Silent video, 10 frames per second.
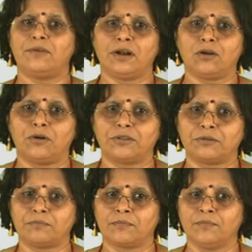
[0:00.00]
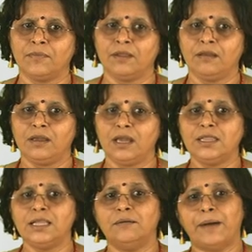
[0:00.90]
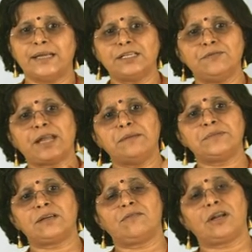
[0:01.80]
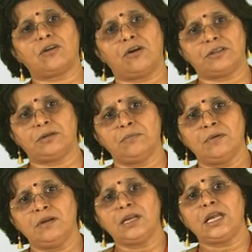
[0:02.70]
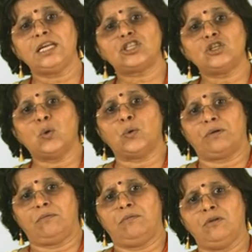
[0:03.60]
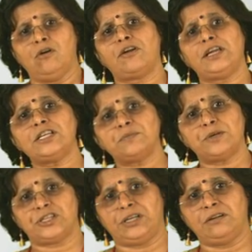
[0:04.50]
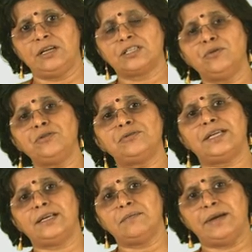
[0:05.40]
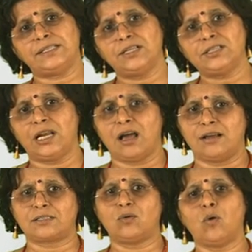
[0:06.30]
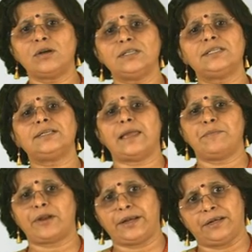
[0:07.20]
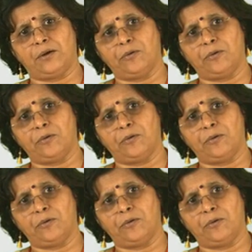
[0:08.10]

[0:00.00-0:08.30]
algorithm. In the passive time server algorithm, each node or each machine is going to send a message and ask, what is the time right now?